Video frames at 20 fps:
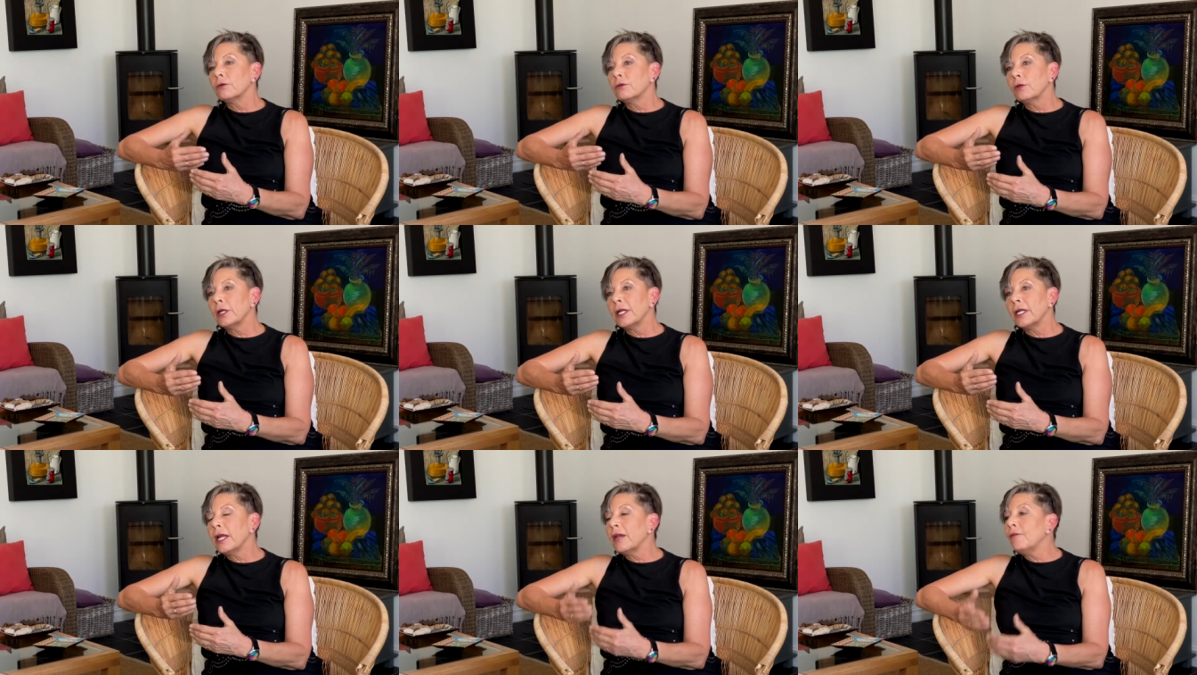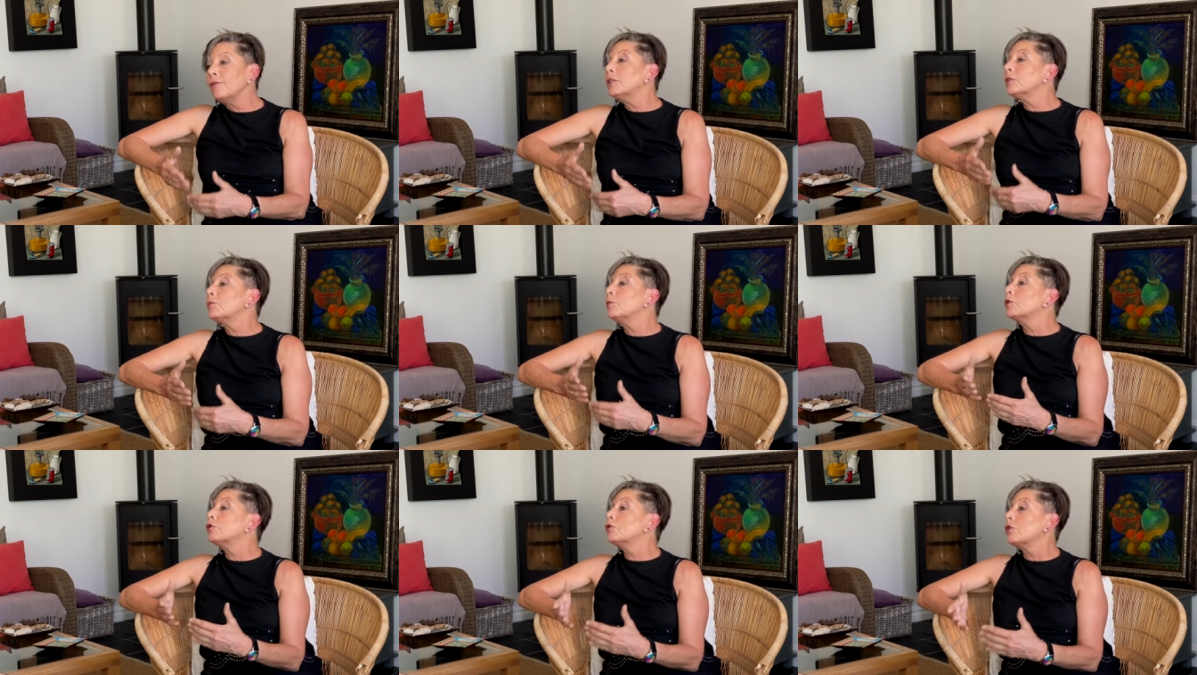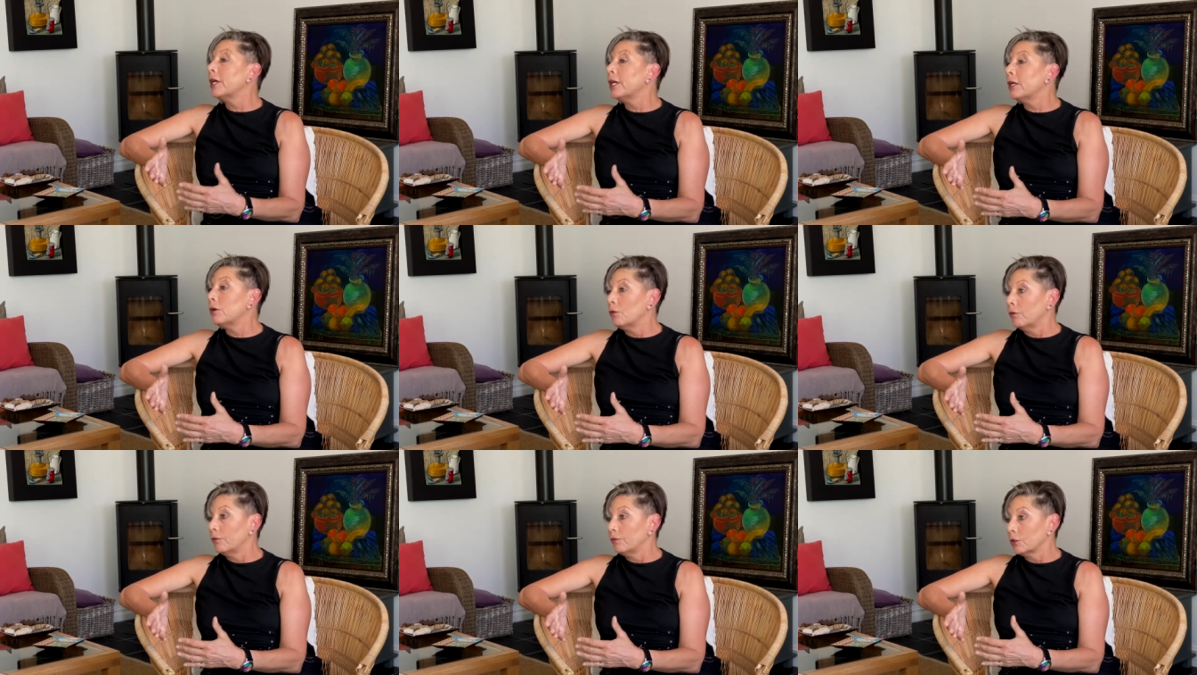inevitable
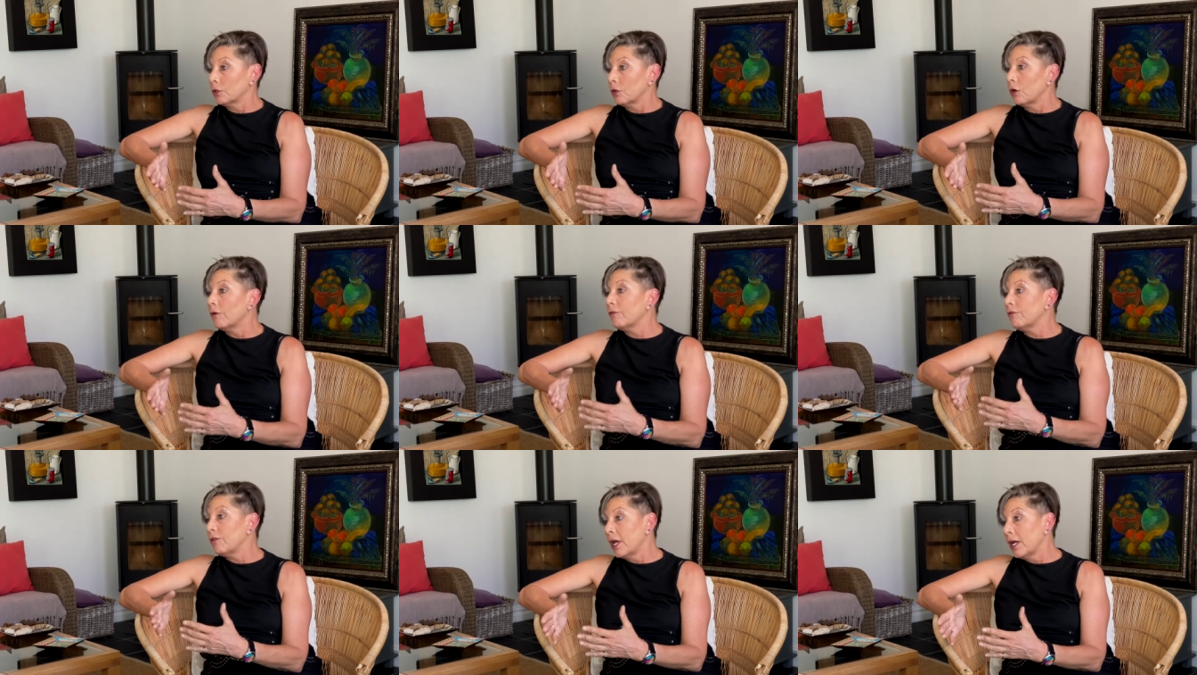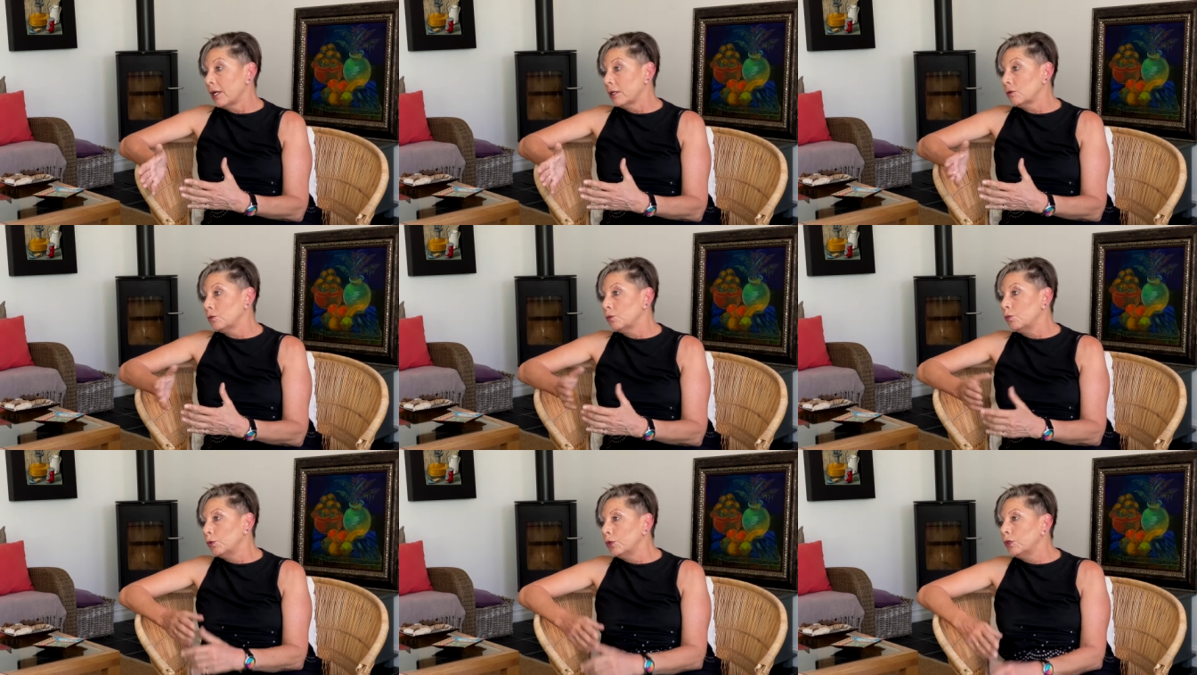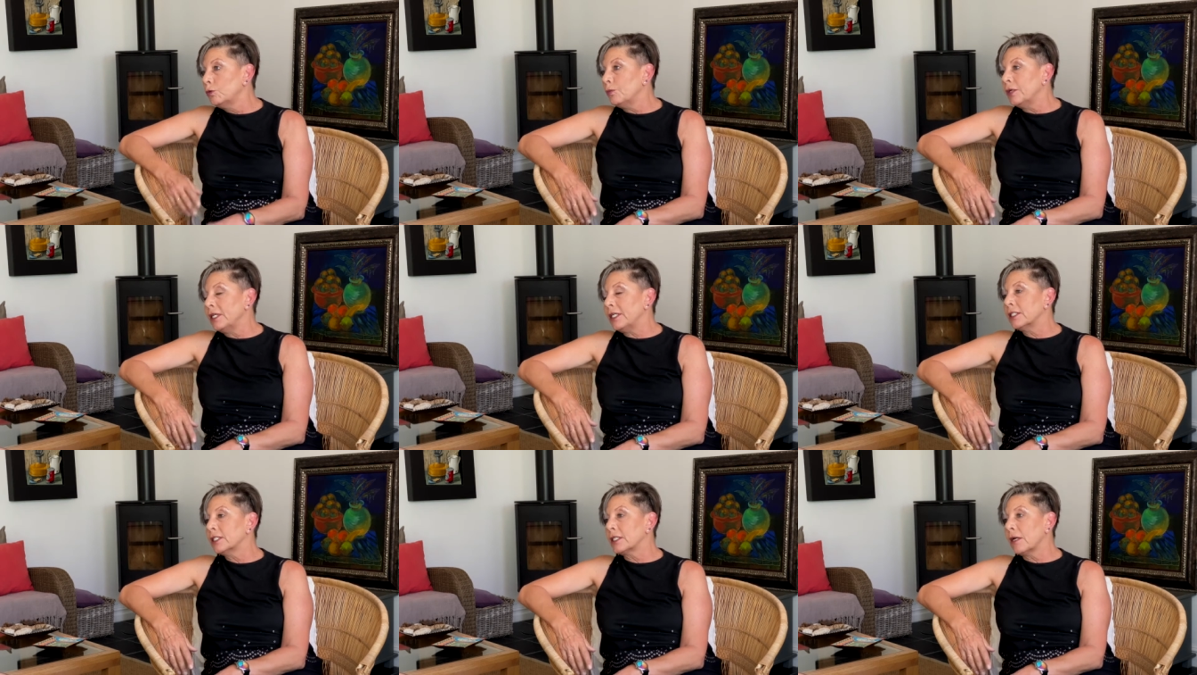trade-offs of that would be
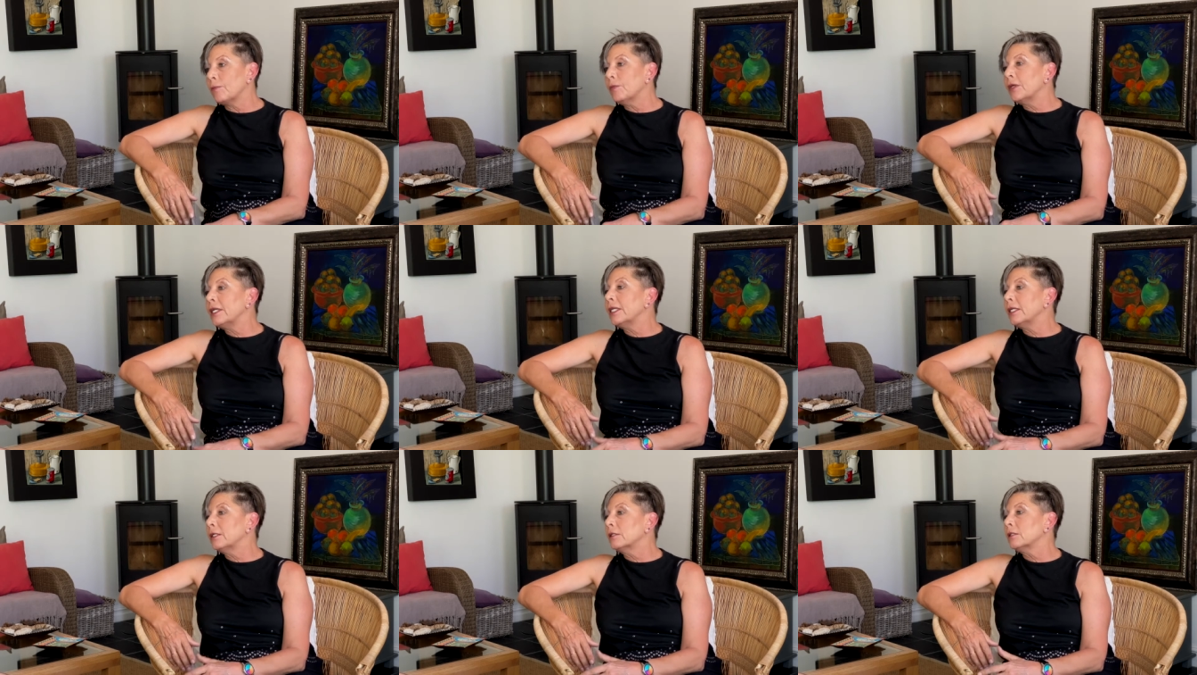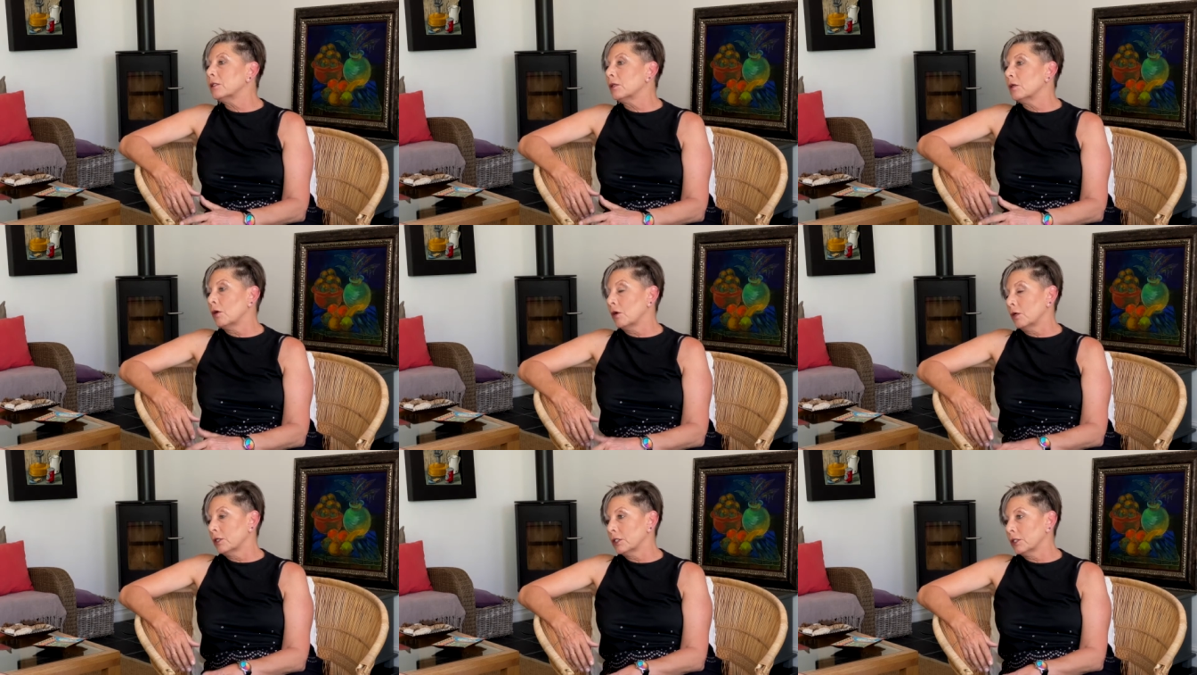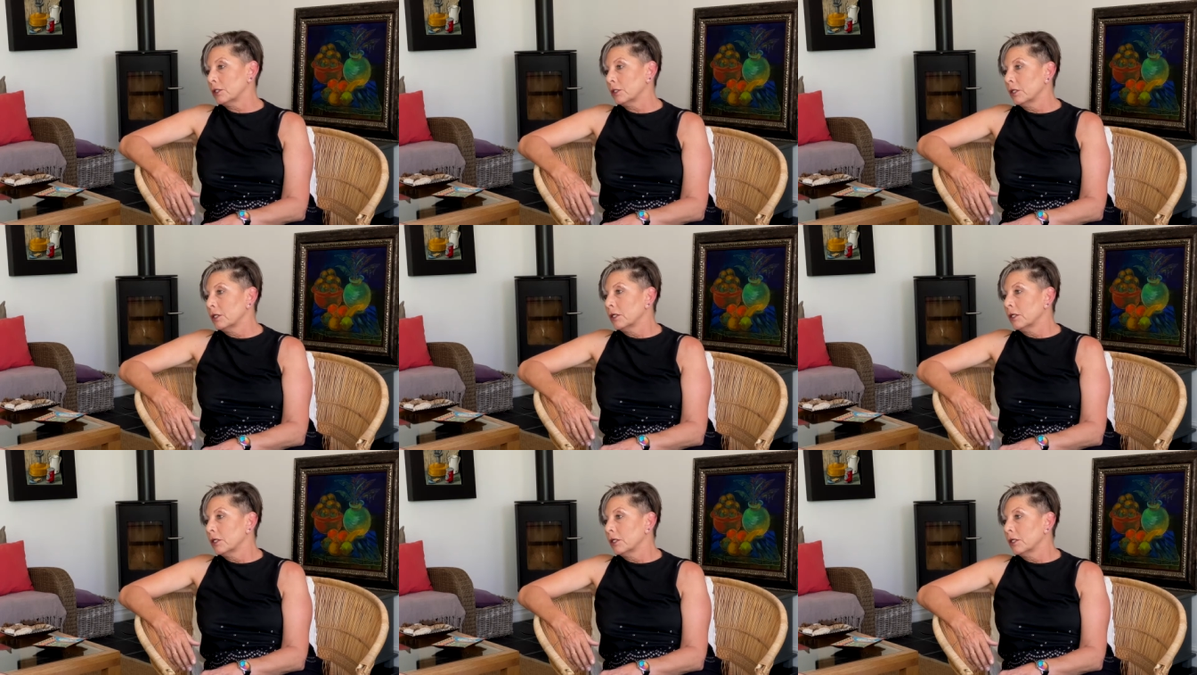some yield loss,